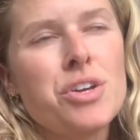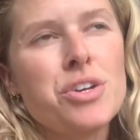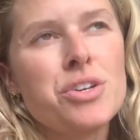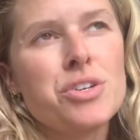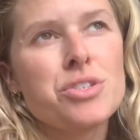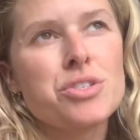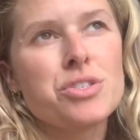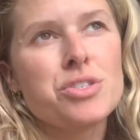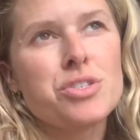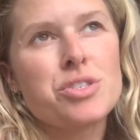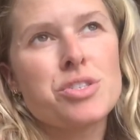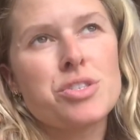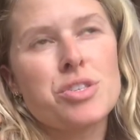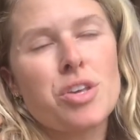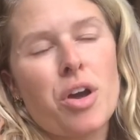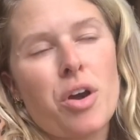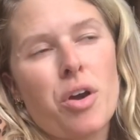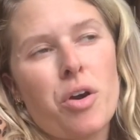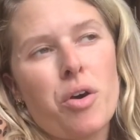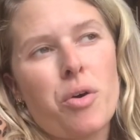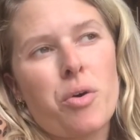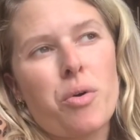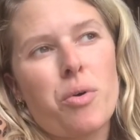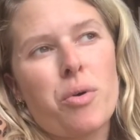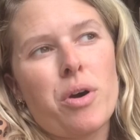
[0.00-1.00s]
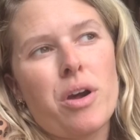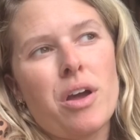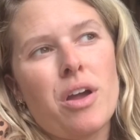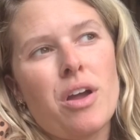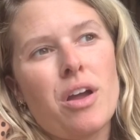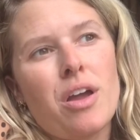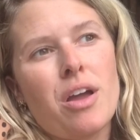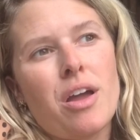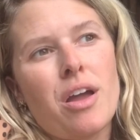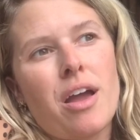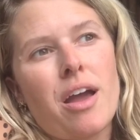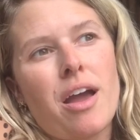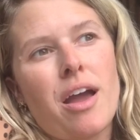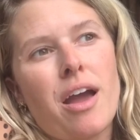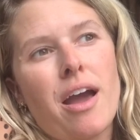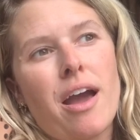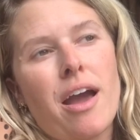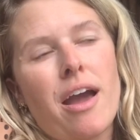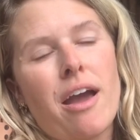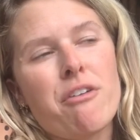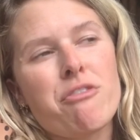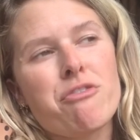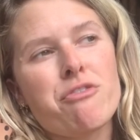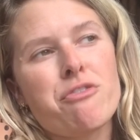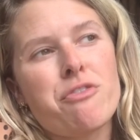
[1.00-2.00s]
So
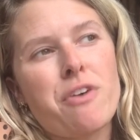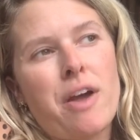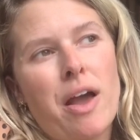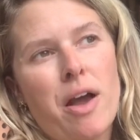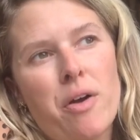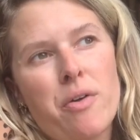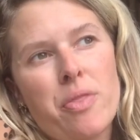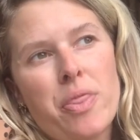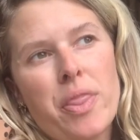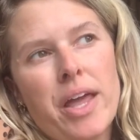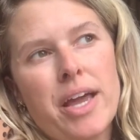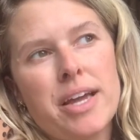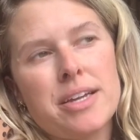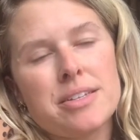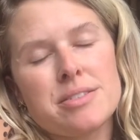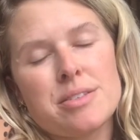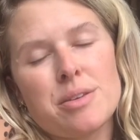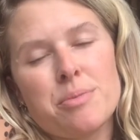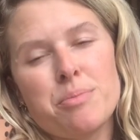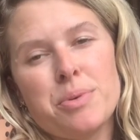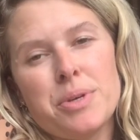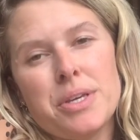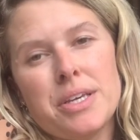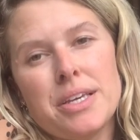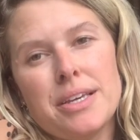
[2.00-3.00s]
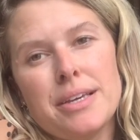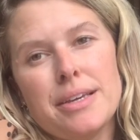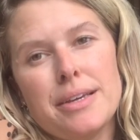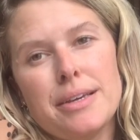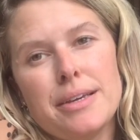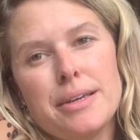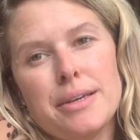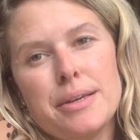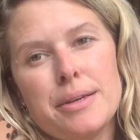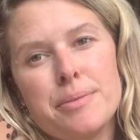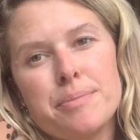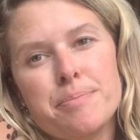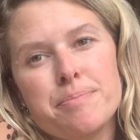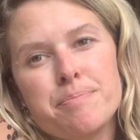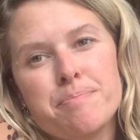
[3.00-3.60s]
I found that to be